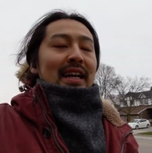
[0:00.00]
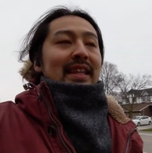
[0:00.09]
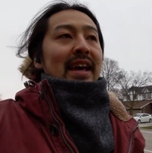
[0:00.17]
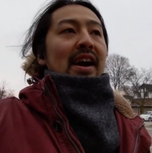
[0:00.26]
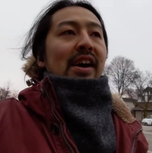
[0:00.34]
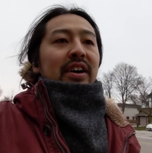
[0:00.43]

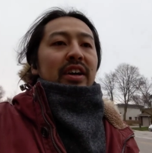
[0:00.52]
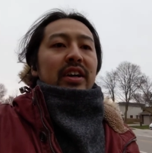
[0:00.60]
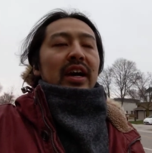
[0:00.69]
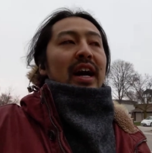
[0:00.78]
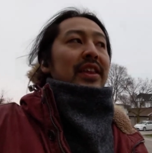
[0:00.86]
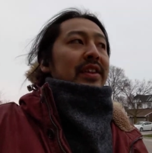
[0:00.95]
there are
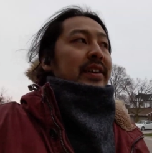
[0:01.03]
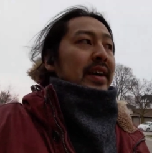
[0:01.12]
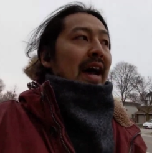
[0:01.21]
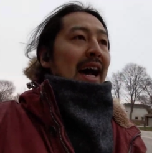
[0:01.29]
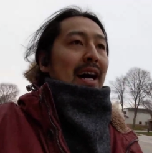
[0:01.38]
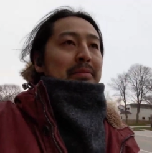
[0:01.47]
other
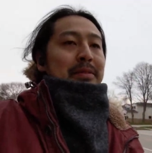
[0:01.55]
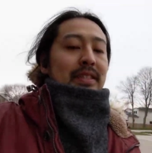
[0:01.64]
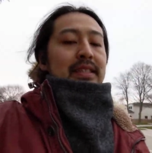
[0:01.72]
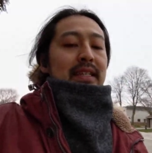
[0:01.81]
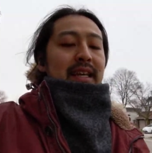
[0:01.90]
apps